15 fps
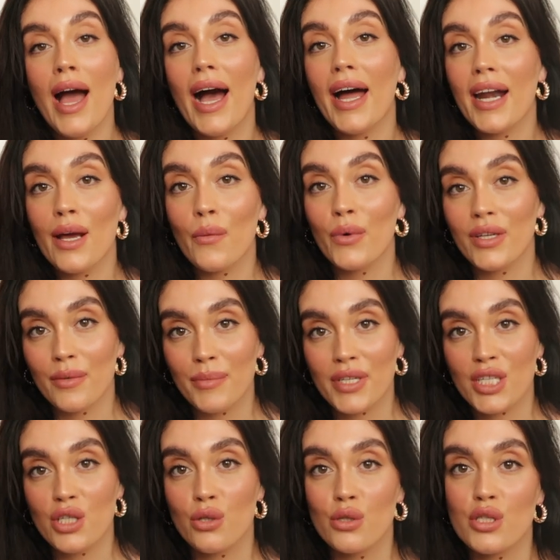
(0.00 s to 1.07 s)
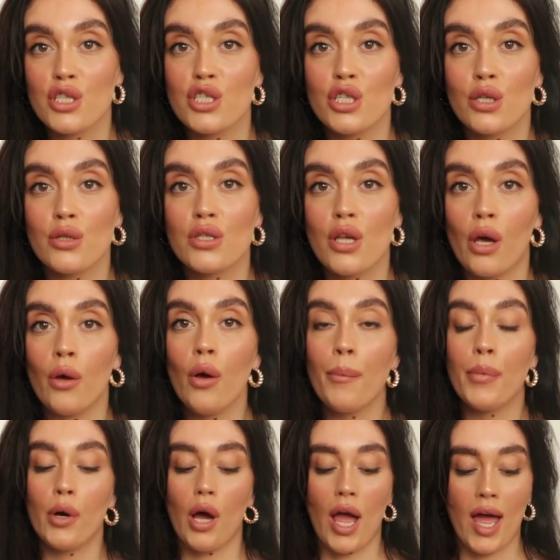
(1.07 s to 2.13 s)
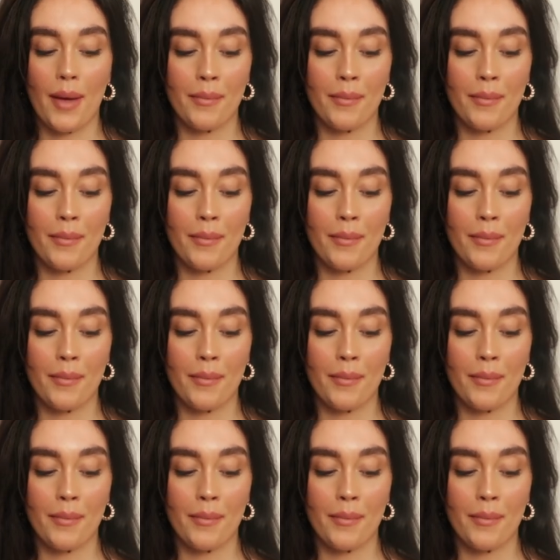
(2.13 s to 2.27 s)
and I will be sure to do so. But